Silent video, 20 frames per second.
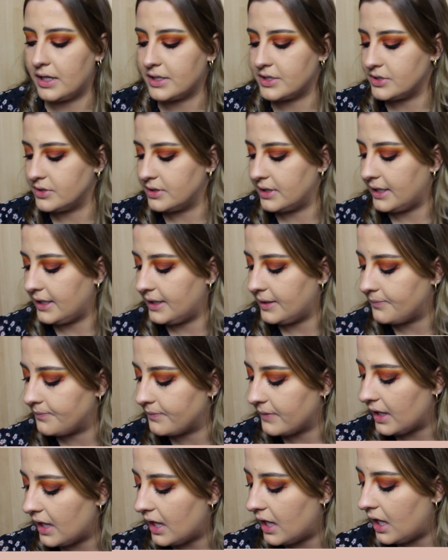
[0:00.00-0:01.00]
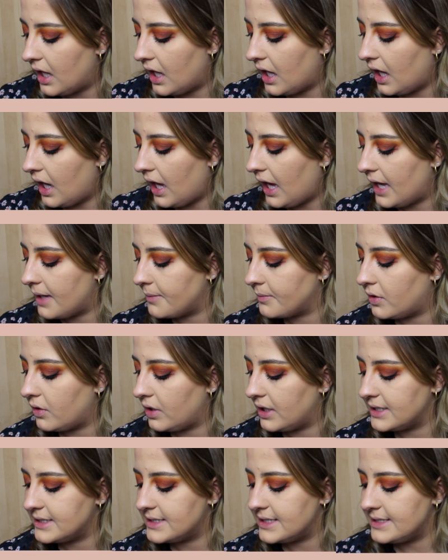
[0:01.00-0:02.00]
actually, I'm
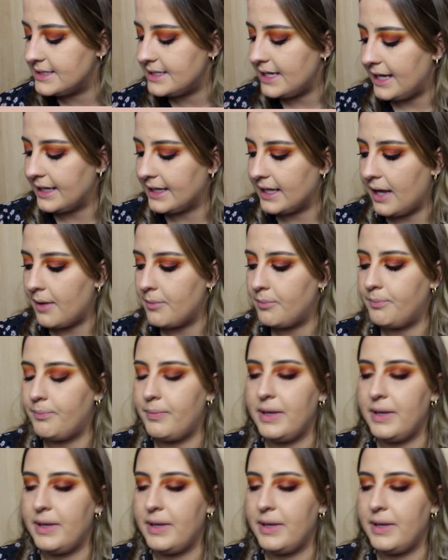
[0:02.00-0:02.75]
going to take a